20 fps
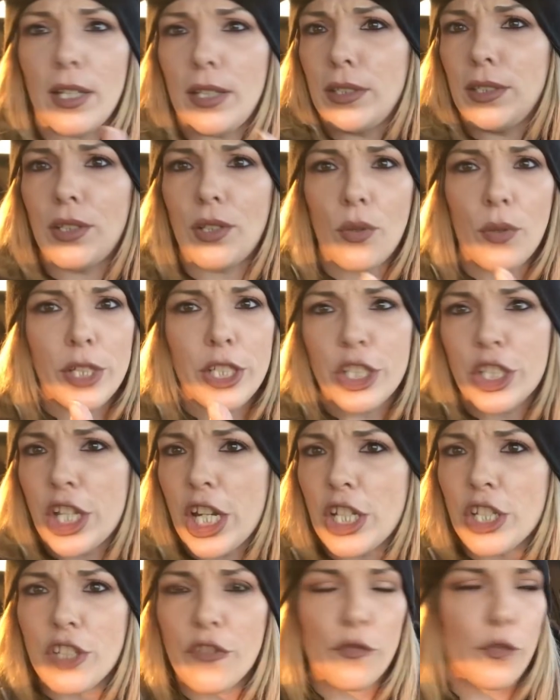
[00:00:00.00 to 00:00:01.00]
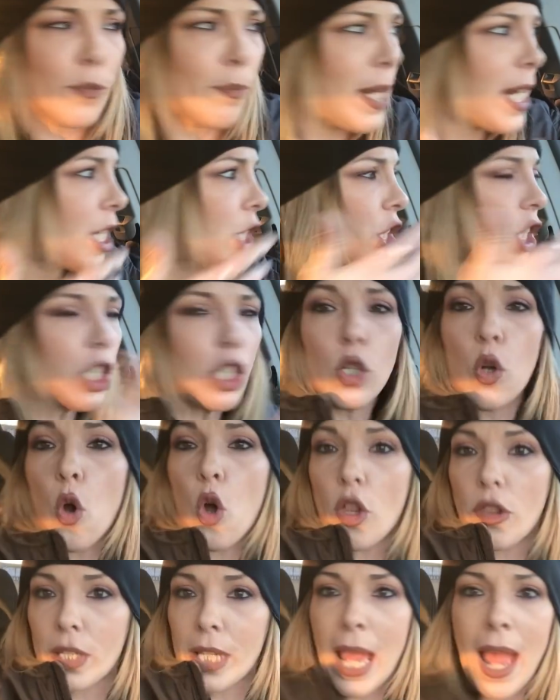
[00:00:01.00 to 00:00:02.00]
you know, exchange information and
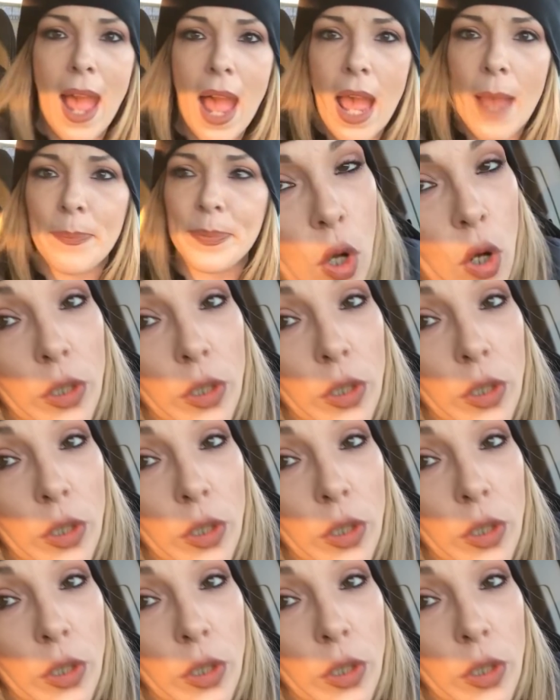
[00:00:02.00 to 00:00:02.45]
call the cops.